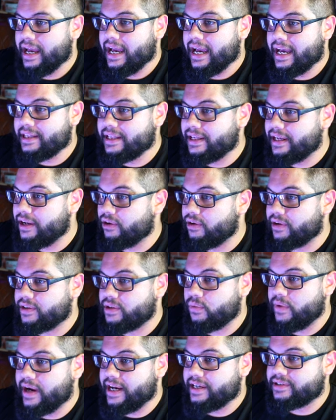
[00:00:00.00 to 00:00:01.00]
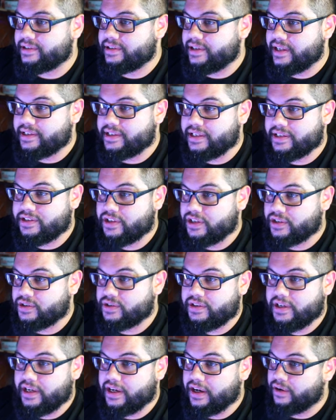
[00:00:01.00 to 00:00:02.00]
And then narrow at the waist. This is
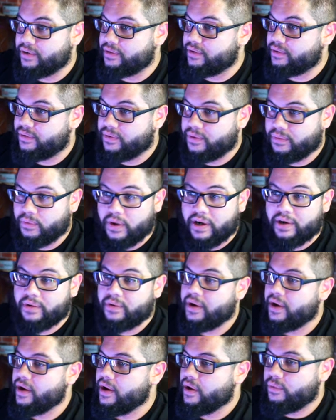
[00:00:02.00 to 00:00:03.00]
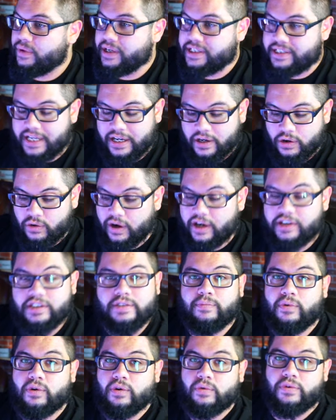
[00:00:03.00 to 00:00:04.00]
just, you know, what we see across
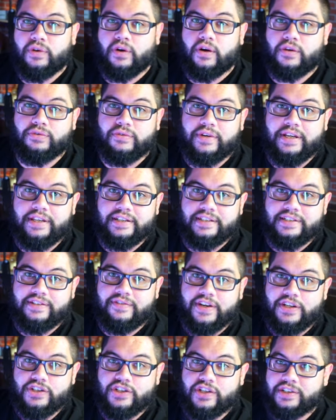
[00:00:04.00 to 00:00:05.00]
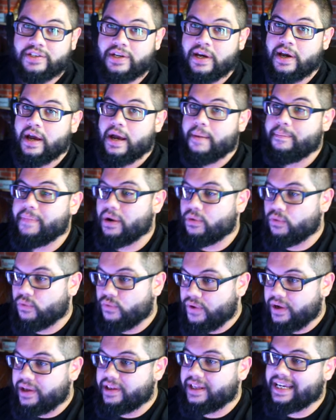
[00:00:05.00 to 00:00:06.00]
the board with all three of these divisions, but
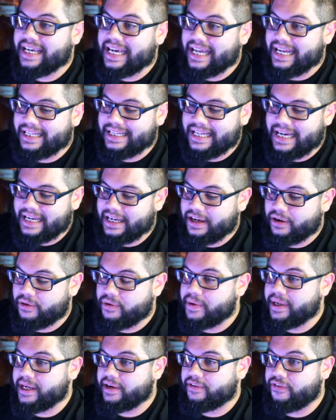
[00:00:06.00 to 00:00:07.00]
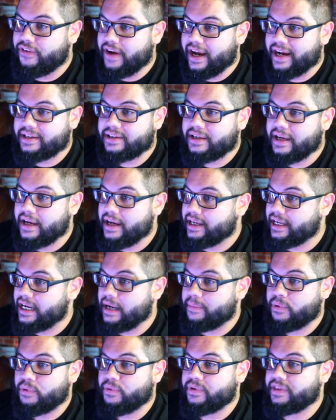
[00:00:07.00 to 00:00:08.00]
really getting that narrowing effect
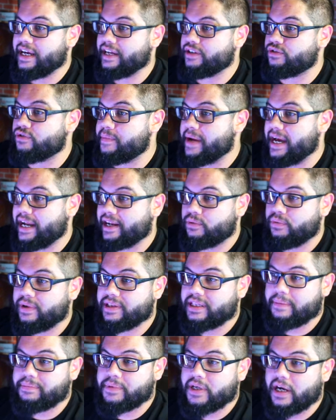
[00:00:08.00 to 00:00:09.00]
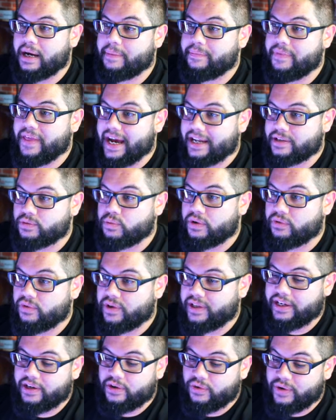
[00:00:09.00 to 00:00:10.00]
coupled with that dramatic width up top. That's what
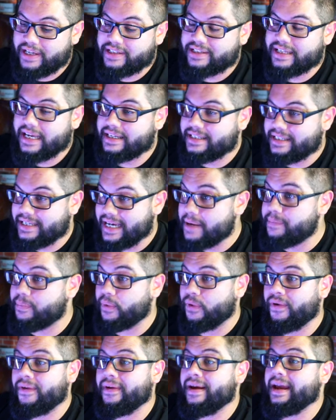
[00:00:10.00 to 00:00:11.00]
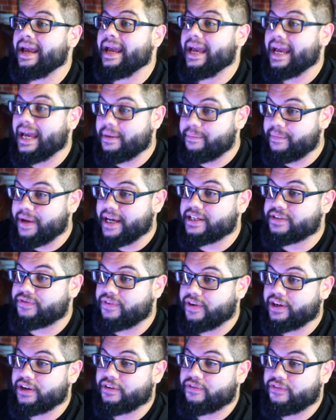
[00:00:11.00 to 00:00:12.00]
really creates that taper and makes
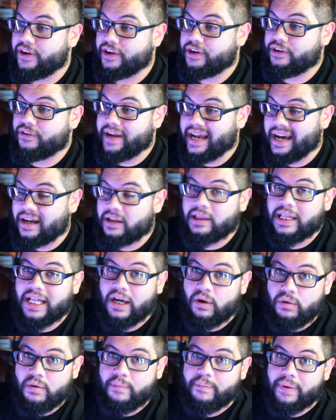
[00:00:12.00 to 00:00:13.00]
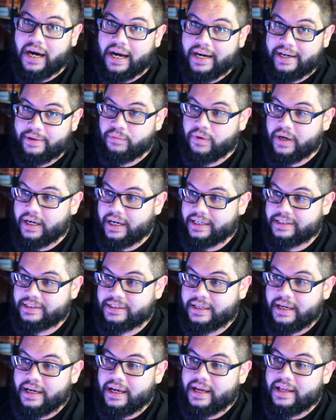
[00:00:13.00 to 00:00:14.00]
figure figure. Now, lower
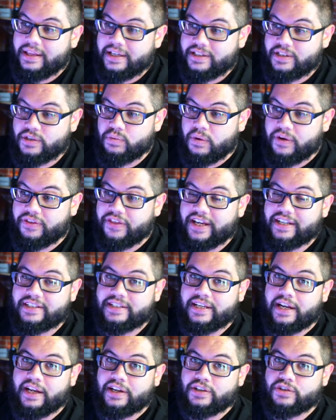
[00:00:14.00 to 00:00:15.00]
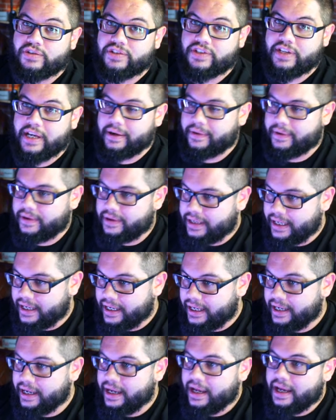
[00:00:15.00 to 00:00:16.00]
body-wise, this is where things get interesting,
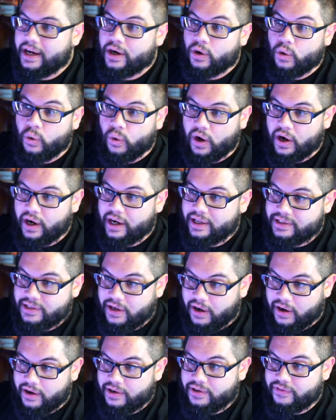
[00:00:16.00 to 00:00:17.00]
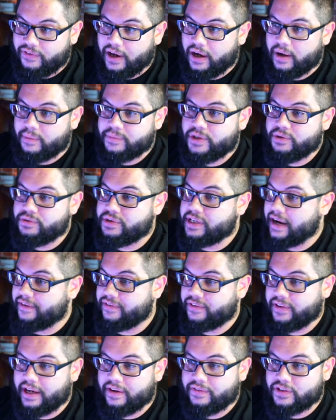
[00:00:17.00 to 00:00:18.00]
okay? Quads are developed. You
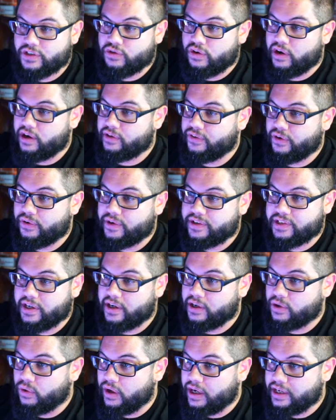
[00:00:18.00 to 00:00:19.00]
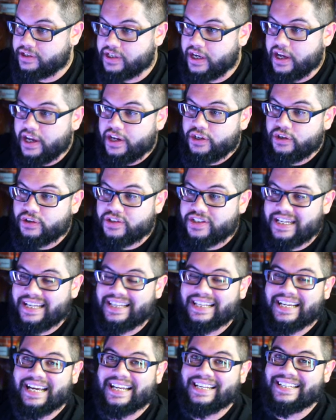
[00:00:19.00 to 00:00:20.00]
definitely have a strong focus on quads. You'll see
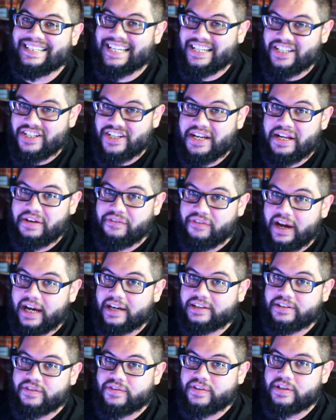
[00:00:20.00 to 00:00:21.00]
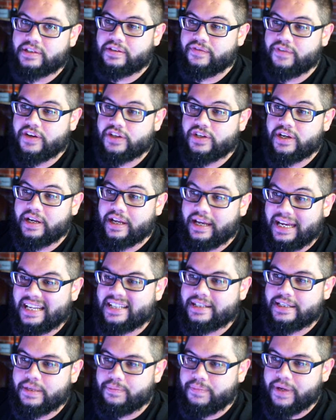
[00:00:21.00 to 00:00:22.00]
the conditioning factor of this division
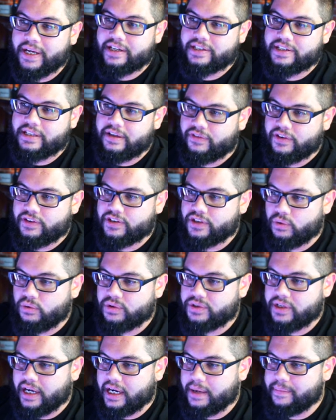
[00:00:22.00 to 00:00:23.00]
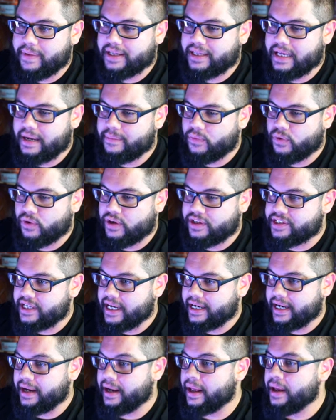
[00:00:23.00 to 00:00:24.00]
is the biggest difference, though. We'll talk about that more in a
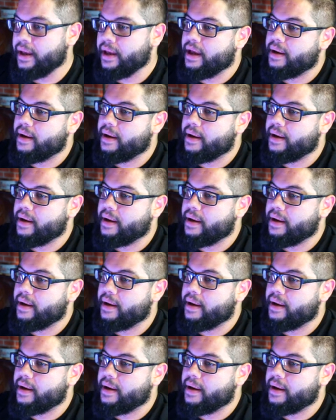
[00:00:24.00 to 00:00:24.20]
second.